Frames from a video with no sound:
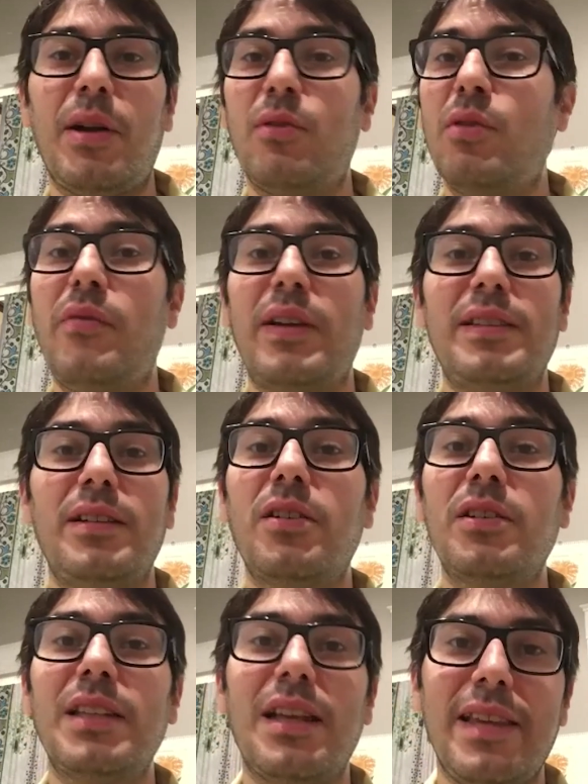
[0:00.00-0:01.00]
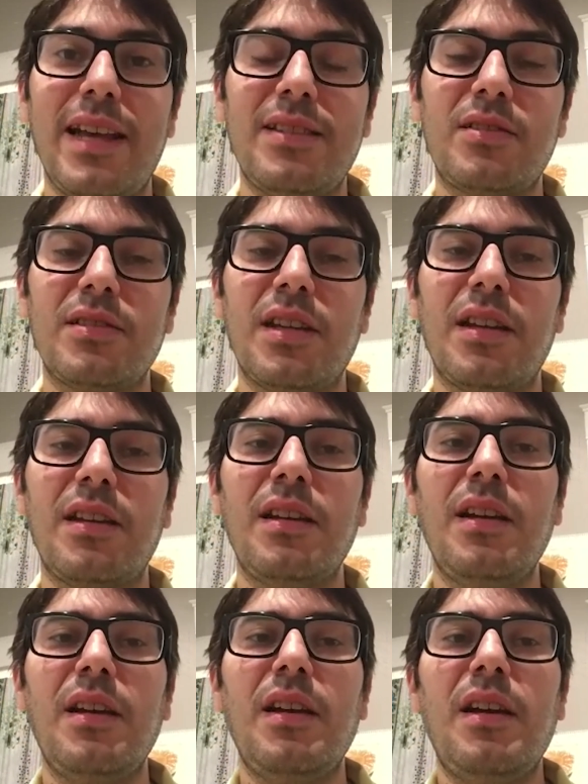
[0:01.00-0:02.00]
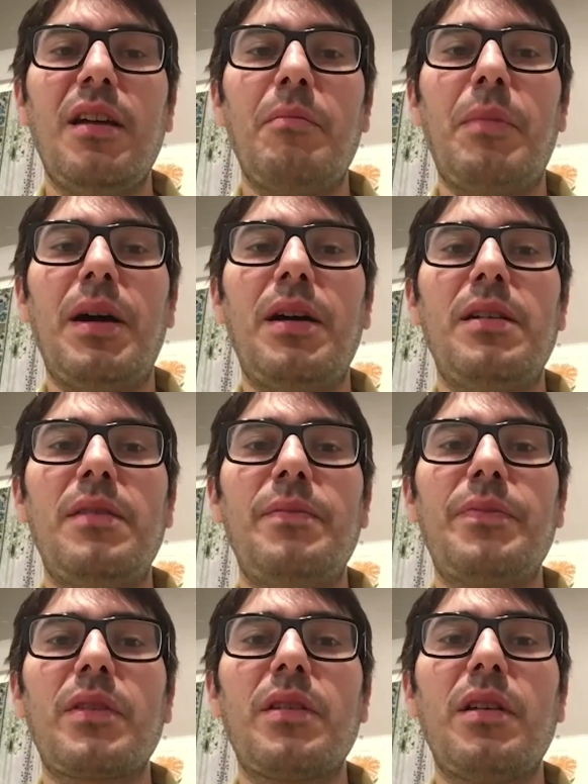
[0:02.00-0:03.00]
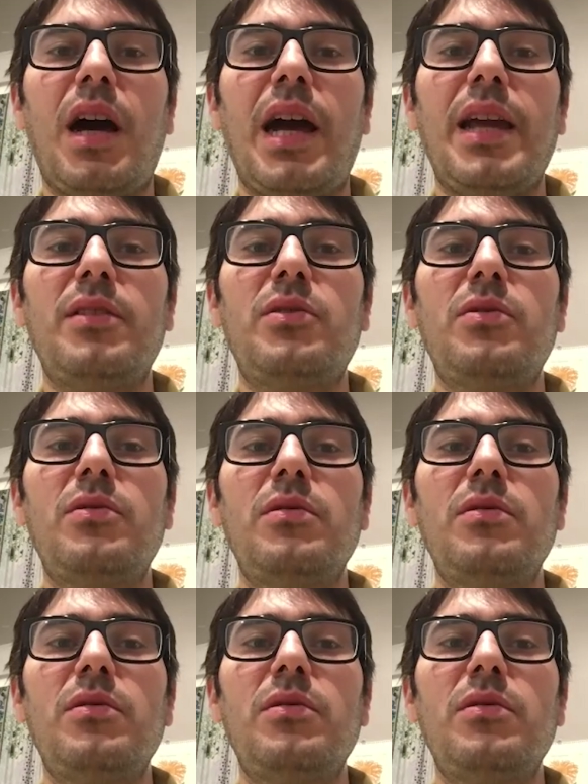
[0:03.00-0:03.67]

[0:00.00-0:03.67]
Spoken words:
I don't know if I heard that yesterday, but I